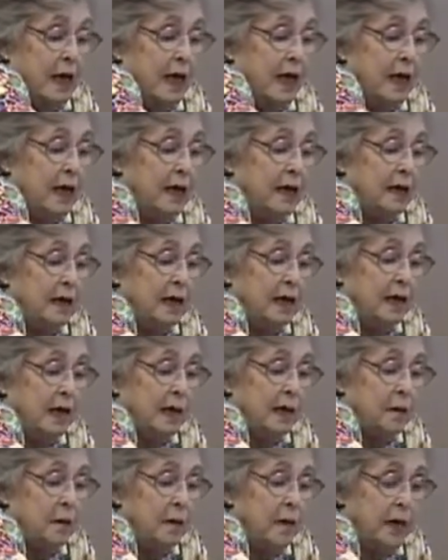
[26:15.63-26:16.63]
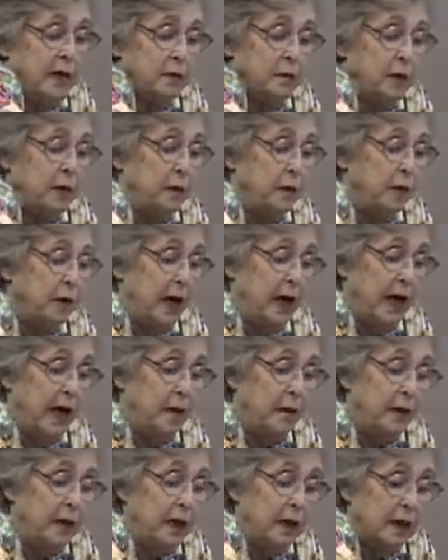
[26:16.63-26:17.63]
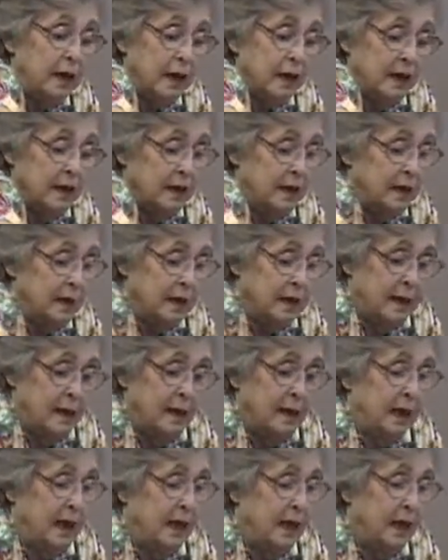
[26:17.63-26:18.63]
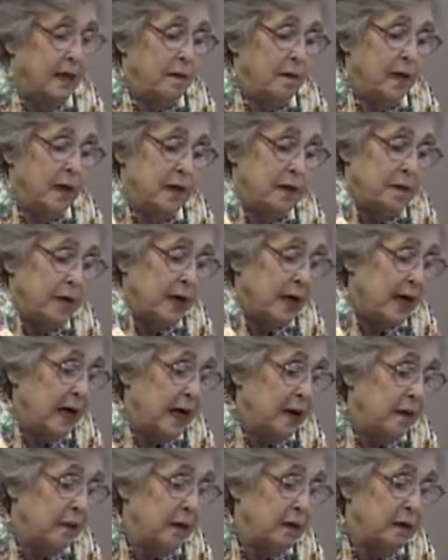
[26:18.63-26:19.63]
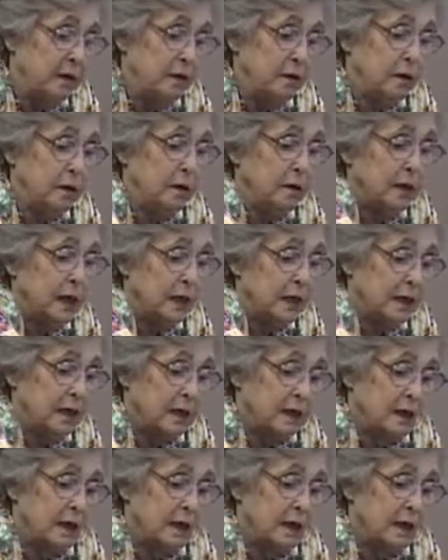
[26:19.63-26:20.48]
and it makes people happy, and it makes me happy to do it.